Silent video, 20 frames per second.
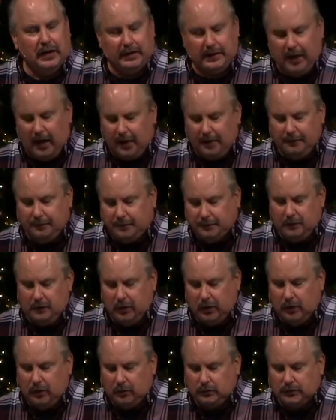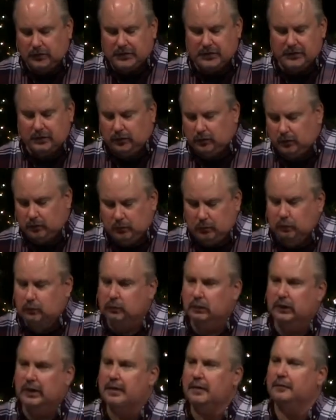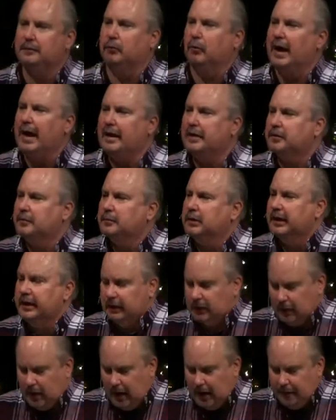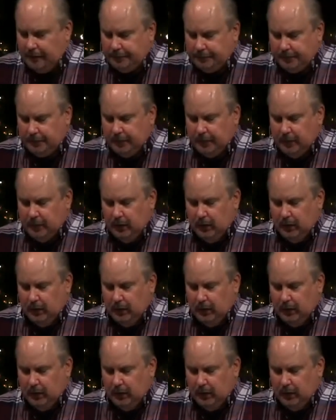kind of, you know, just live randomly in life?